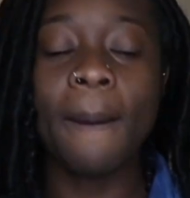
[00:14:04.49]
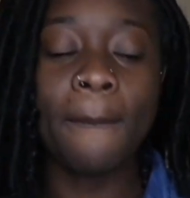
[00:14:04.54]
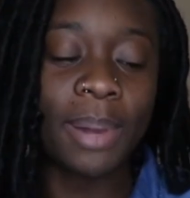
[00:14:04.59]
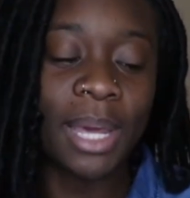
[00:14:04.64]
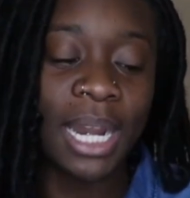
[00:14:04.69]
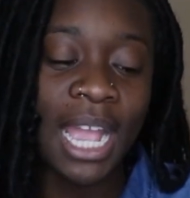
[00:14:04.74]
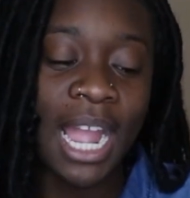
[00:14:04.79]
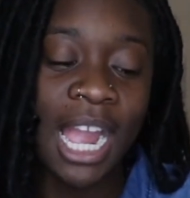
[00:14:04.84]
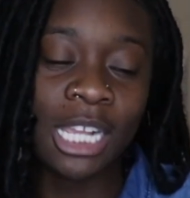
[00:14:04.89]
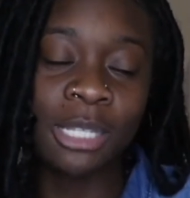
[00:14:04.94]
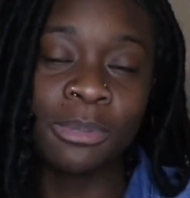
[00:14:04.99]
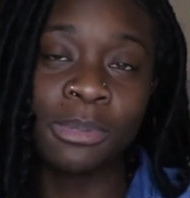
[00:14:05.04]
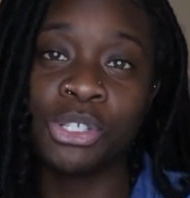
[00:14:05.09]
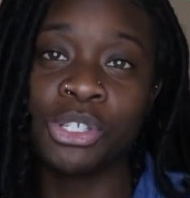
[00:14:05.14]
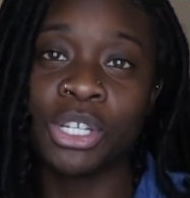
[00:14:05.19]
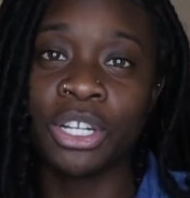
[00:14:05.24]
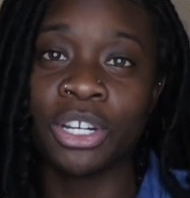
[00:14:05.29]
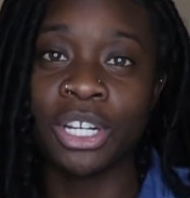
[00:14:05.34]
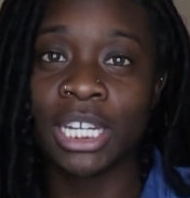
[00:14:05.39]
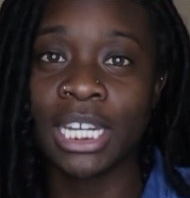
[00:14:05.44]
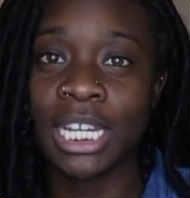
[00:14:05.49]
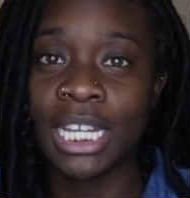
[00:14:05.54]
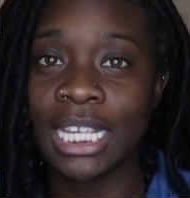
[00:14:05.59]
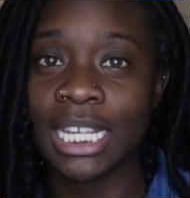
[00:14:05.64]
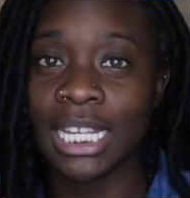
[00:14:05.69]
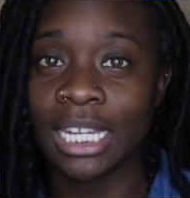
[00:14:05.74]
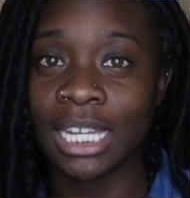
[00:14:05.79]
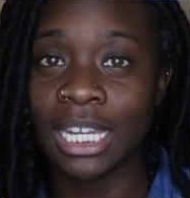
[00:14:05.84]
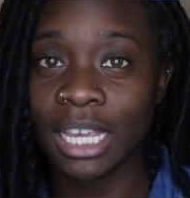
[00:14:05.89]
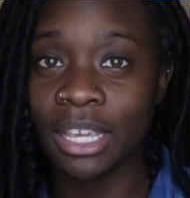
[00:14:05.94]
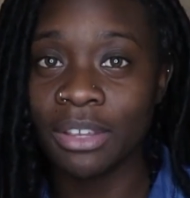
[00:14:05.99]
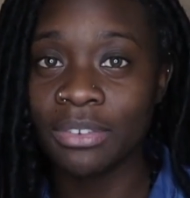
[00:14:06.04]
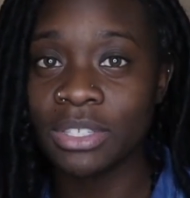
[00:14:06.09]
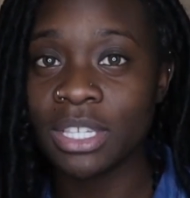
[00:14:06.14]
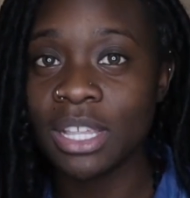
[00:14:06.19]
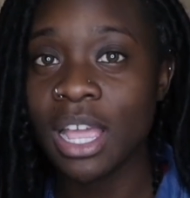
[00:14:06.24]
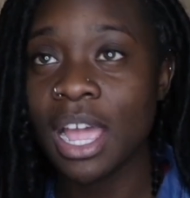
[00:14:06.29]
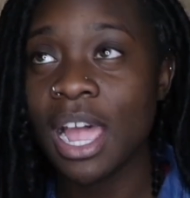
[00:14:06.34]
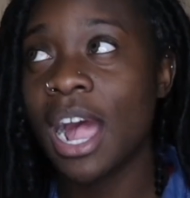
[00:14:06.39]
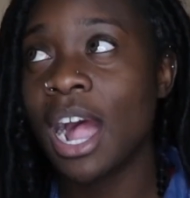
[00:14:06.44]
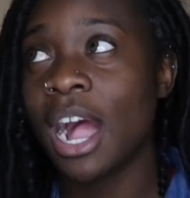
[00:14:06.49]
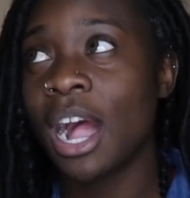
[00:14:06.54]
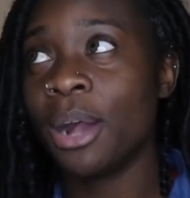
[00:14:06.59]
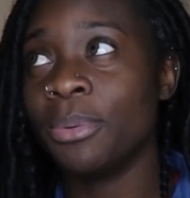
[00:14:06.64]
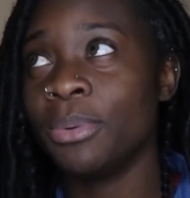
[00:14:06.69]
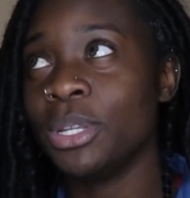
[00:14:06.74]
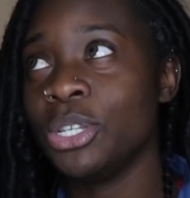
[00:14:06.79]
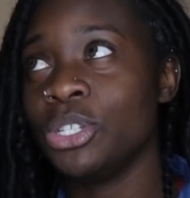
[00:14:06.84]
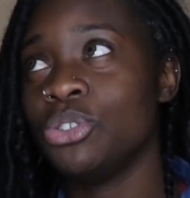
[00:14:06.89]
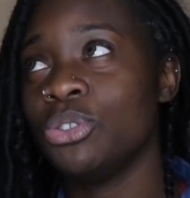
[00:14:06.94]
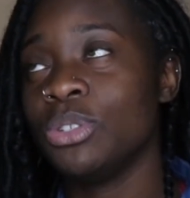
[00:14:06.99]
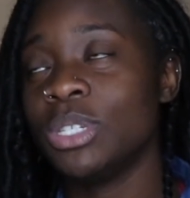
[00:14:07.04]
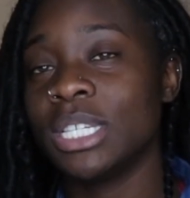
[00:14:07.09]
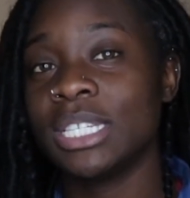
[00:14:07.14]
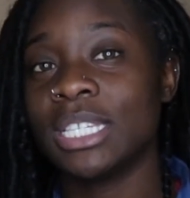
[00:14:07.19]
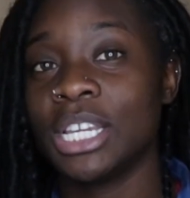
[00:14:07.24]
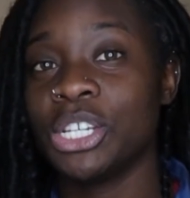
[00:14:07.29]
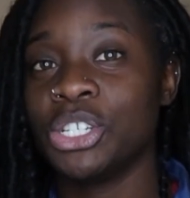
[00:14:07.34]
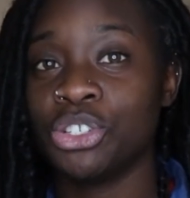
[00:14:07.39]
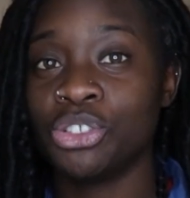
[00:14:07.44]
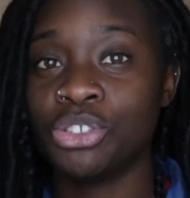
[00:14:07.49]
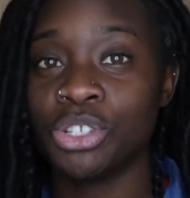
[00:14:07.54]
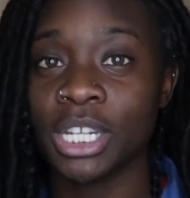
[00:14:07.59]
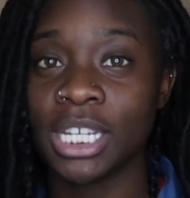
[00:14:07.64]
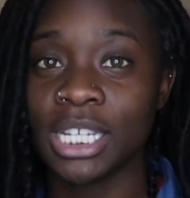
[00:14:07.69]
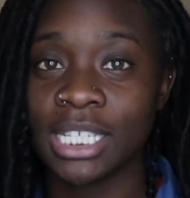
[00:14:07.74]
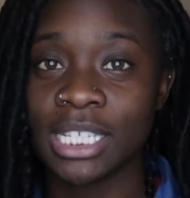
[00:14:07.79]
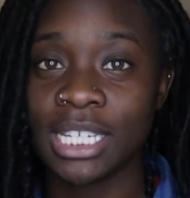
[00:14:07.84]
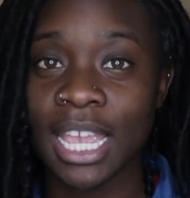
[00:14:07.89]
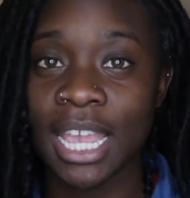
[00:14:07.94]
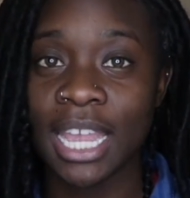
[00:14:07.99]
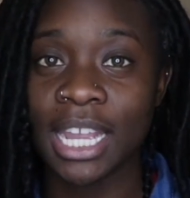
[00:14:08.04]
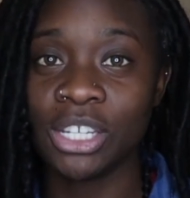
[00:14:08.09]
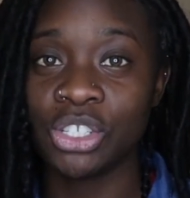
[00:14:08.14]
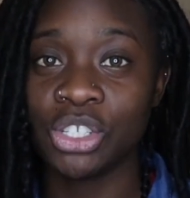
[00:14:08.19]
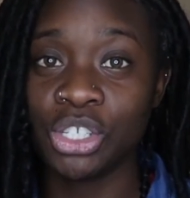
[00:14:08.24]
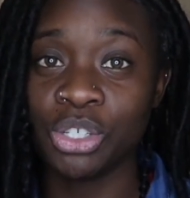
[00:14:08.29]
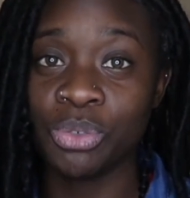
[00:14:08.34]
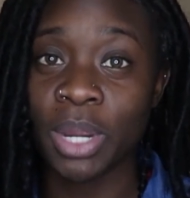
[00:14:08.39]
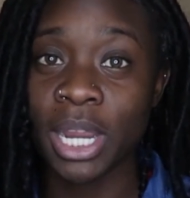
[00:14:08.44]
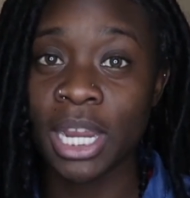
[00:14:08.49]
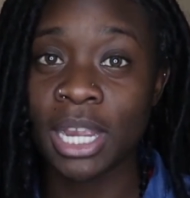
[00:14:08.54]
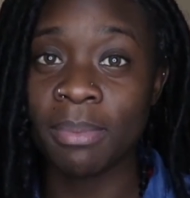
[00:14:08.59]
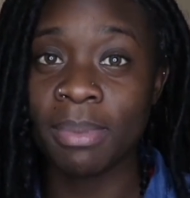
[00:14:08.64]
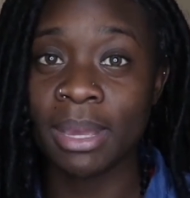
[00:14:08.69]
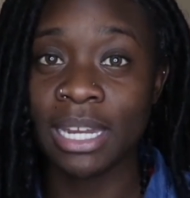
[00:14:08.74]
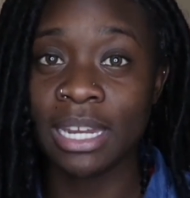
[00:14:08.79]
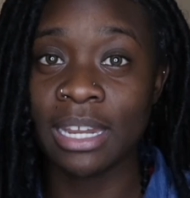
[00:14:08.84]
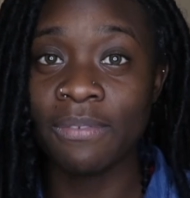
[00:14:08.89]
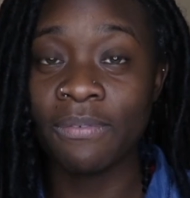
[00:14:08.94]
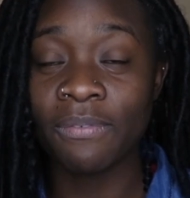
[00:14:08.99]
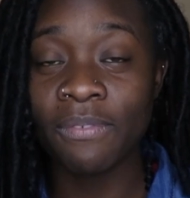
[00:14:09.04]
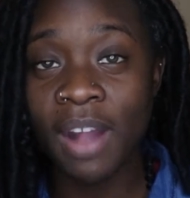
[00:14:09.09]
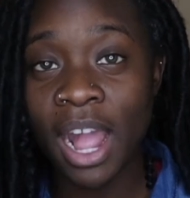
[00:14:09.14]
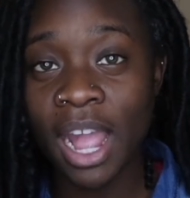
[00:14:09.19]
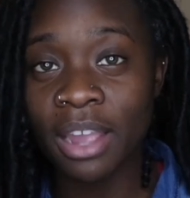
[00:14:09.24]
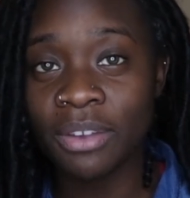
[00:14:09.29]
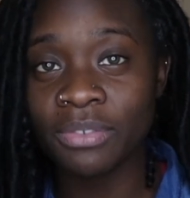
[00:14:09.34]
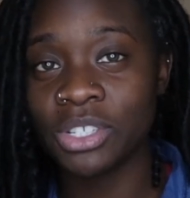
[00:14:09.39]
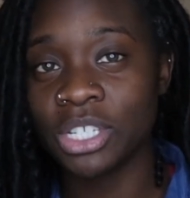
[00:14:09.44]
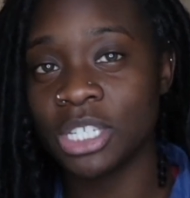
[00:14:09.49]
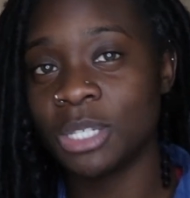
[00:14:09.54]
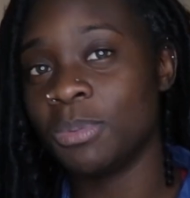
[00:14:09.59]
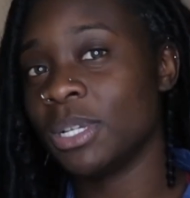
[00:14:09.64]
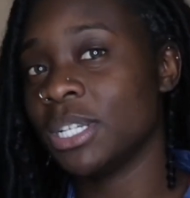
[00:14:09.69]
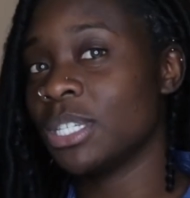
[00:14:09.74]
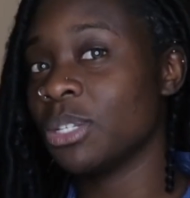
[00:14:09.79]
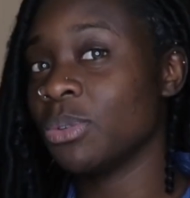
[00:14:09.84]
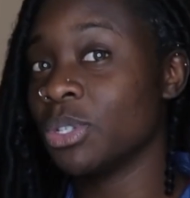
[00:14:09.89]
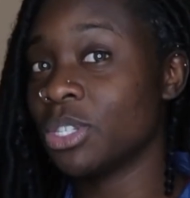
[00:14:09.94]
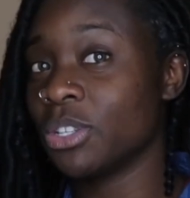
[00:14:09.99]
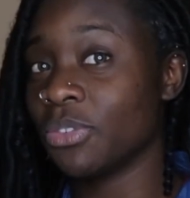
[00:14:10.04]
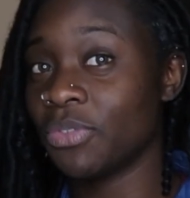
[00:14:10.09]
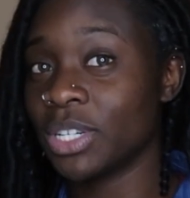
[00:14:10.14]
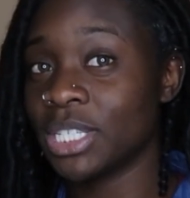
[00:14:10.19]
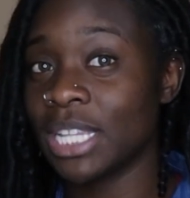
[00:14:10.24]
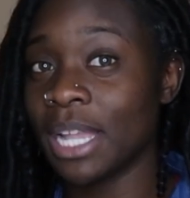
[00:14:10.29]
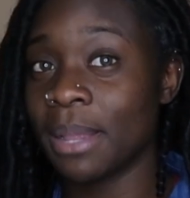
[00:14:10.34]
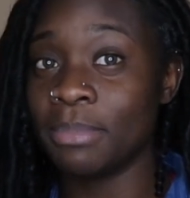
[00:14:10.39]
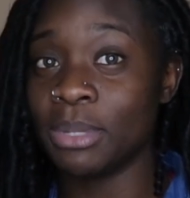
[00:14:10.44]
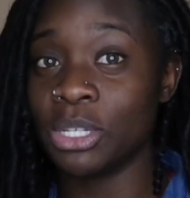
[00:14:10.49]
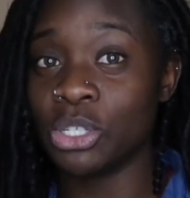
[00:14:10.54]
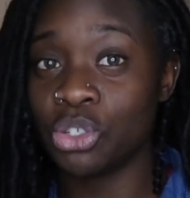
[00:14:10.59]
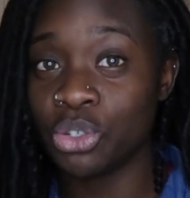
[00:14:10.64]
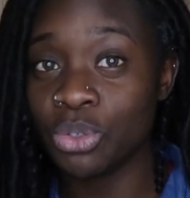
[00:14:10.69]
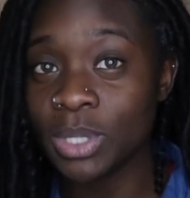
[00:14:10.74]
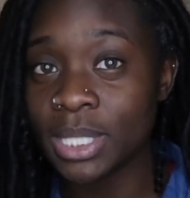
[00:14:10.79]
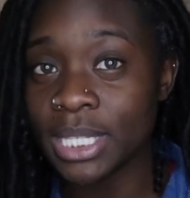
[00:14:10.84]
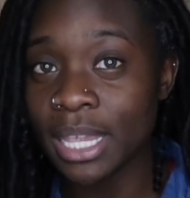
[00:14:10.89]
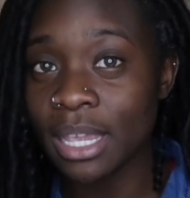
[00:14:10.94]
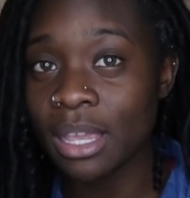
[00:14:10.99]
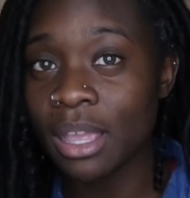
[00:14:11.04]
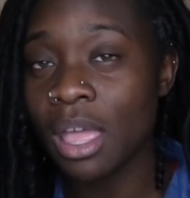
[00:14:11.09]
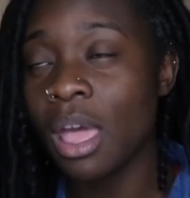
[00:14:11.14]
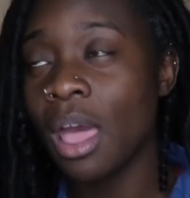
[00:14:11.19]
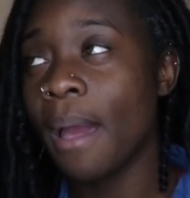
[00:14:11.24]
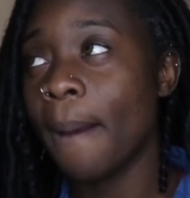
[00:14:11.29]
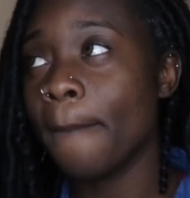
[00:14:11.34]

But I asked my trainer, Nikki Lips, how many juices I should drink a day, and she recommended 5, just because it was the first time me juicing.